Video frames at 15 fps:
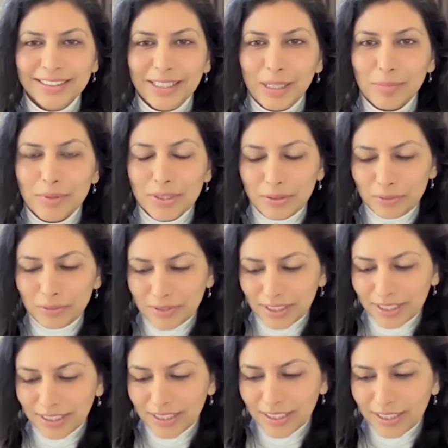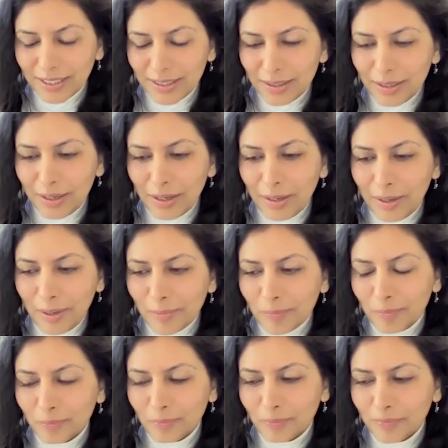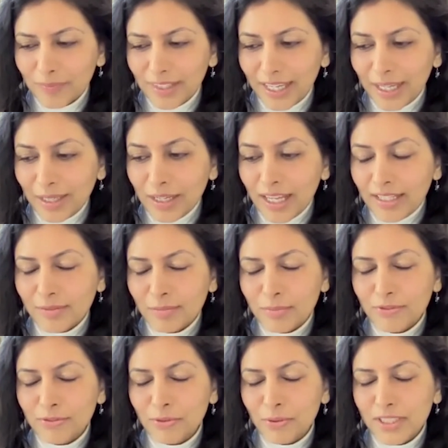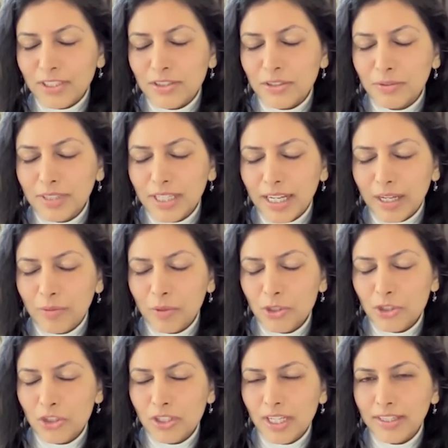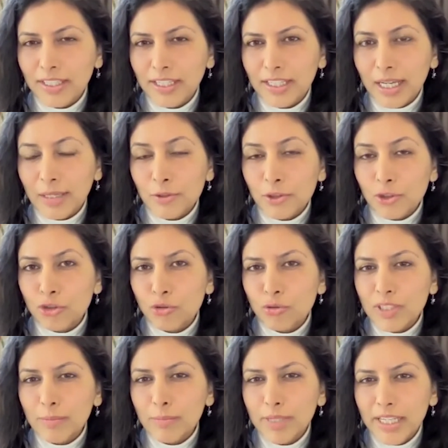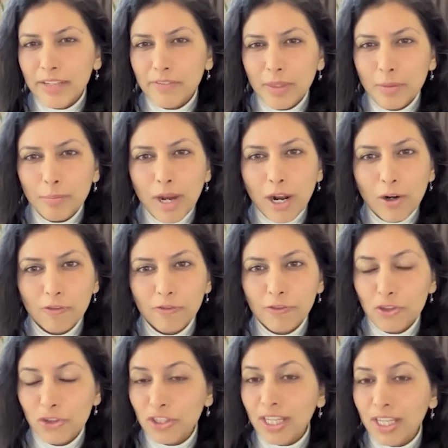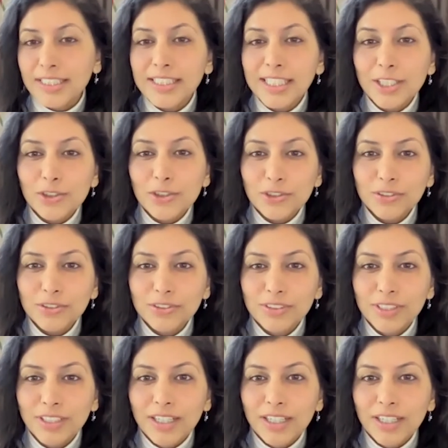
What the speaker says: Absolutely. And before I do that, I want to share that I truly believe in the power of visualization.